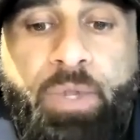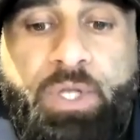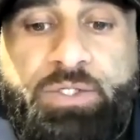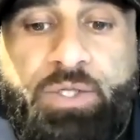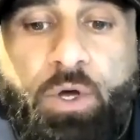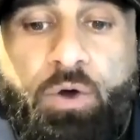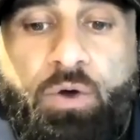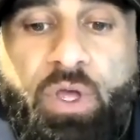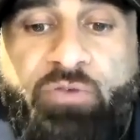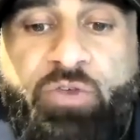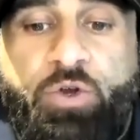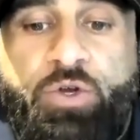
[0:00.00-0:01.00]
So
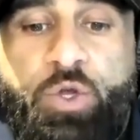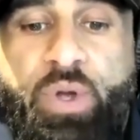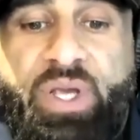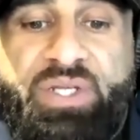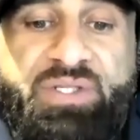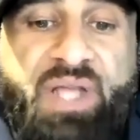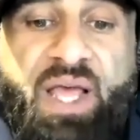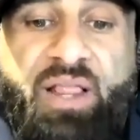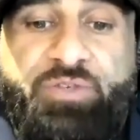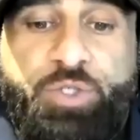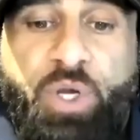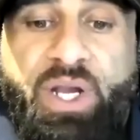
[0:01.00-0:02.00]
if you're doing a style
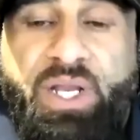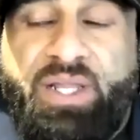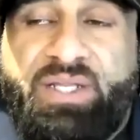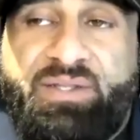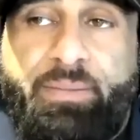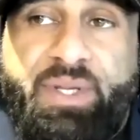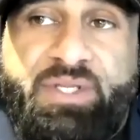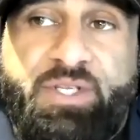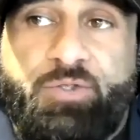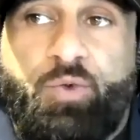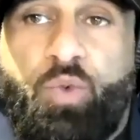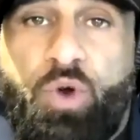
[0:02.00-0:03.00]
of training that somebody
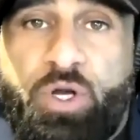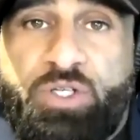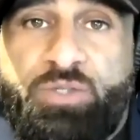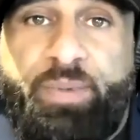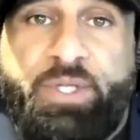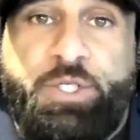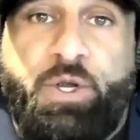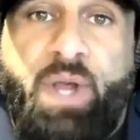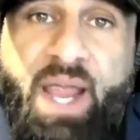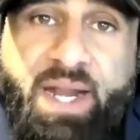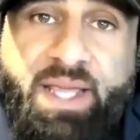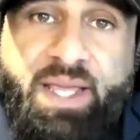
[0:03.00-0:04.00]
says works, but you're
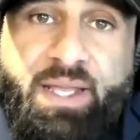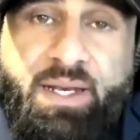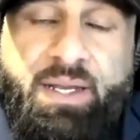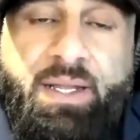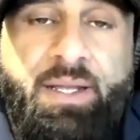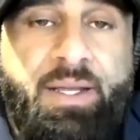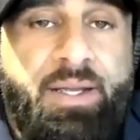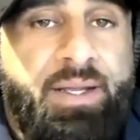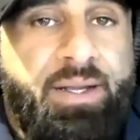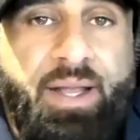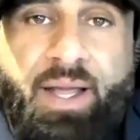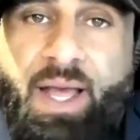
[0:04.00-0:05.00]
hating it,
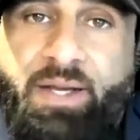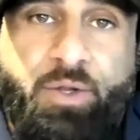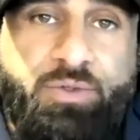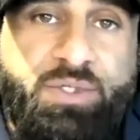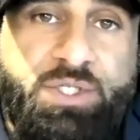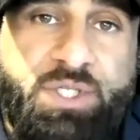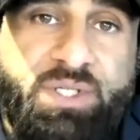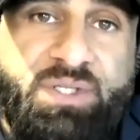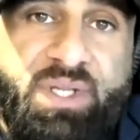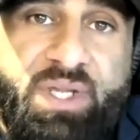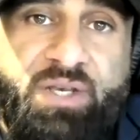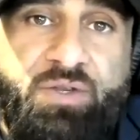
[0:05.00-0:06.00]
I don't suggest
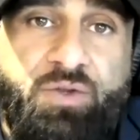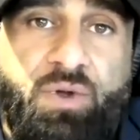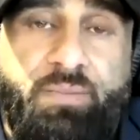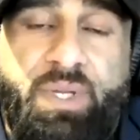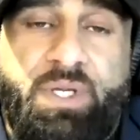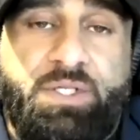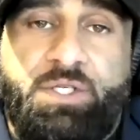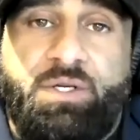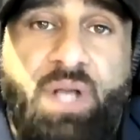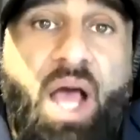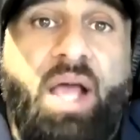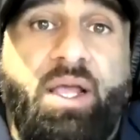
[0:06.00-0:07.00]
sticking to it because you're
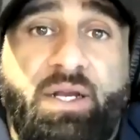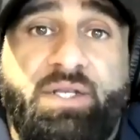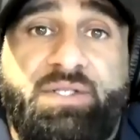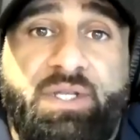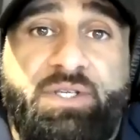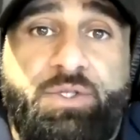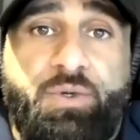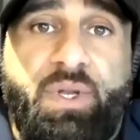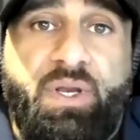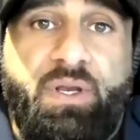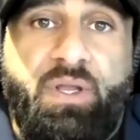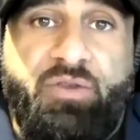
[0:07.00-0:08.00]
not going to stick to it
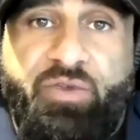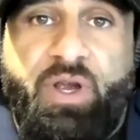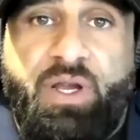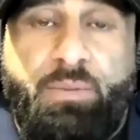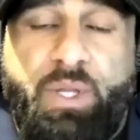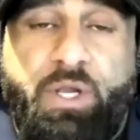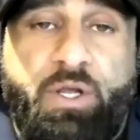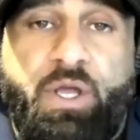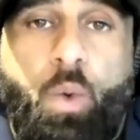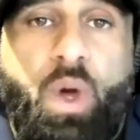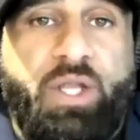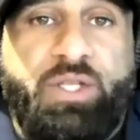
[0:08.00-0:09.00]
invariably. You're going to
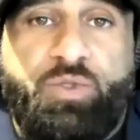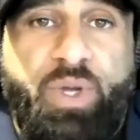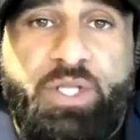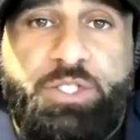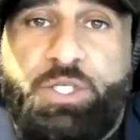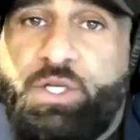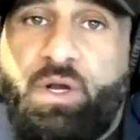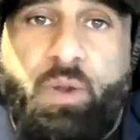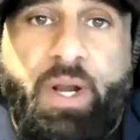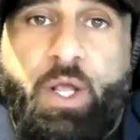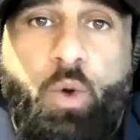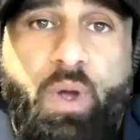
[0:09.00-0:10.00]
want to switch. You're going to
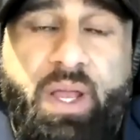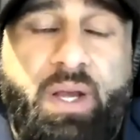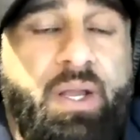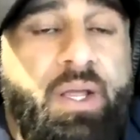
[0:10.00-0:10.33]
want to quit.